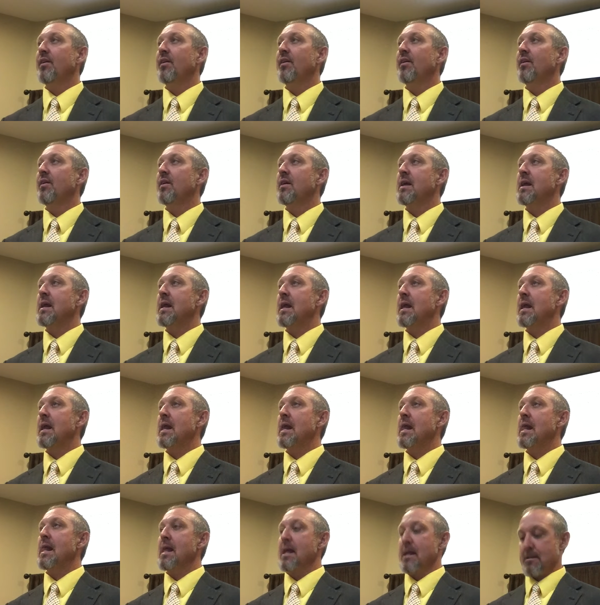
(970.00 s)

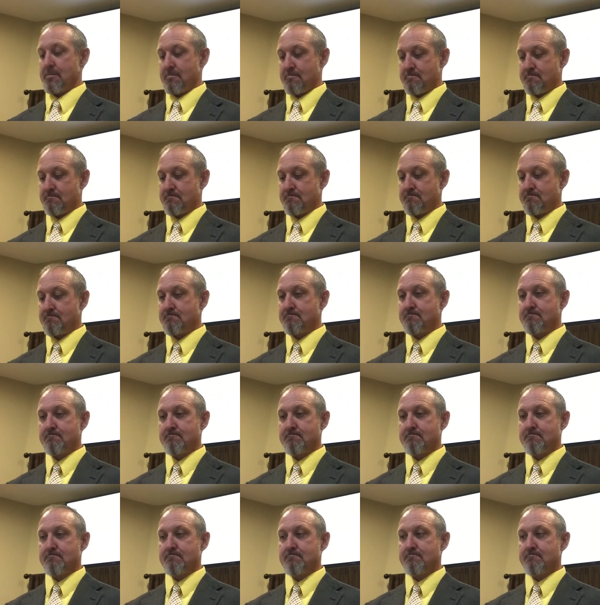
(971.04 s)

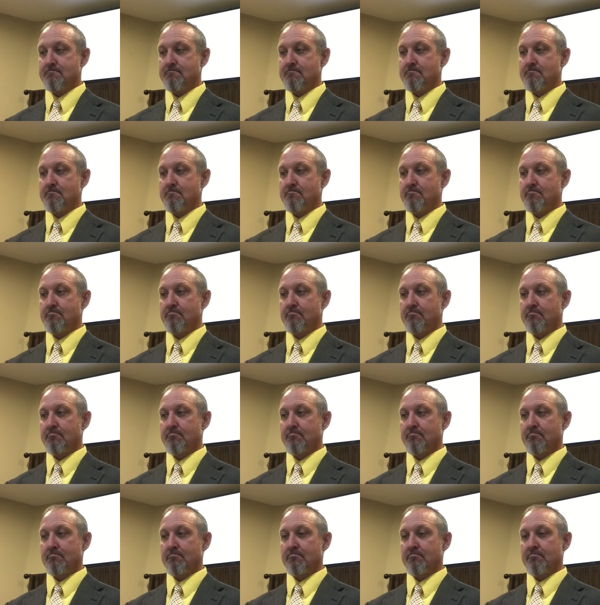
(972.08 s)

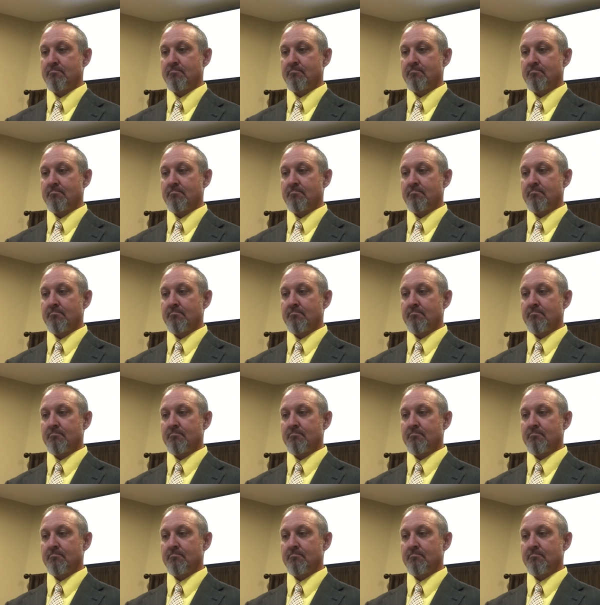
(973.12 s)
Nobody speaks.